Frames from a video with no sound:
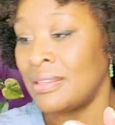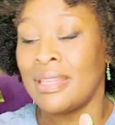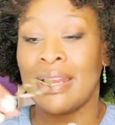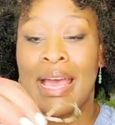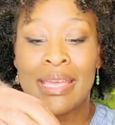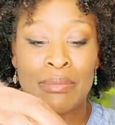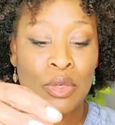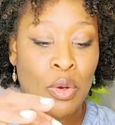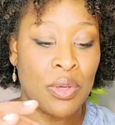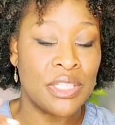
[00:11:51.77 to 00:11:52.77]
that I am
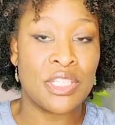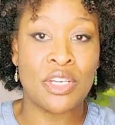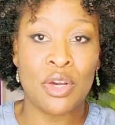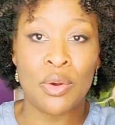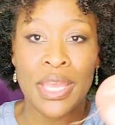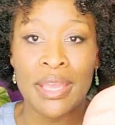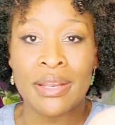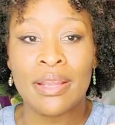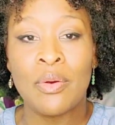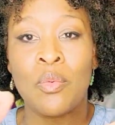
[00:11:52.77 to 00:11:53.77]
going to go
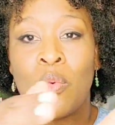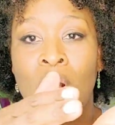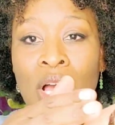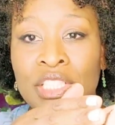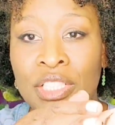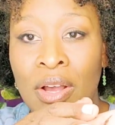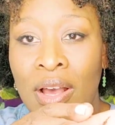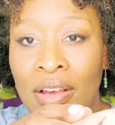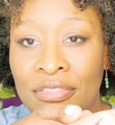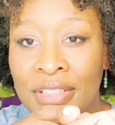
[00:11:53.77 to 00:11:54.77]
in, wash
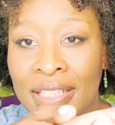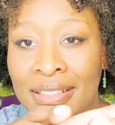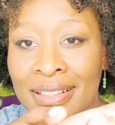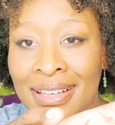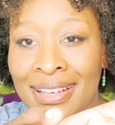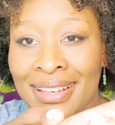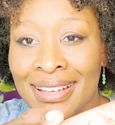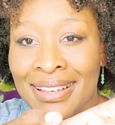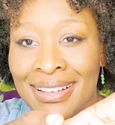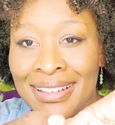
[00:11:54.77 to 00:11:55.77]
off, and
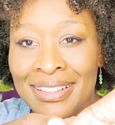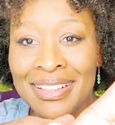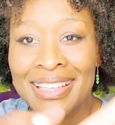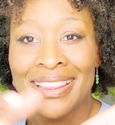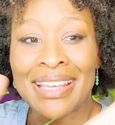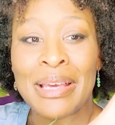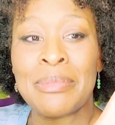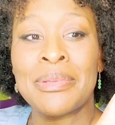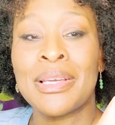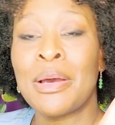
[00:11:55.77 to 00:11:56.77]
look at
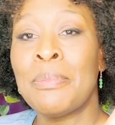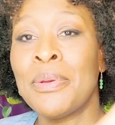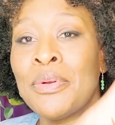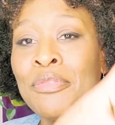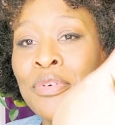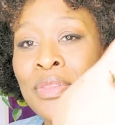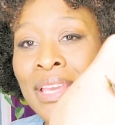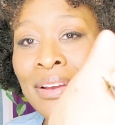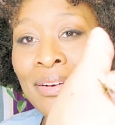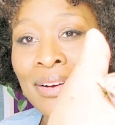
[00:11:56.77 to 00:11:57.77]
them. Look how beautiful
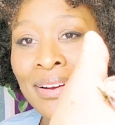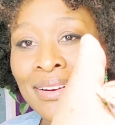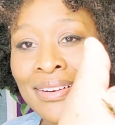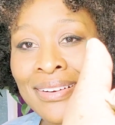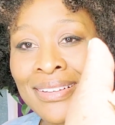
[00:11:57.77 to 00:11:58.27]
they are.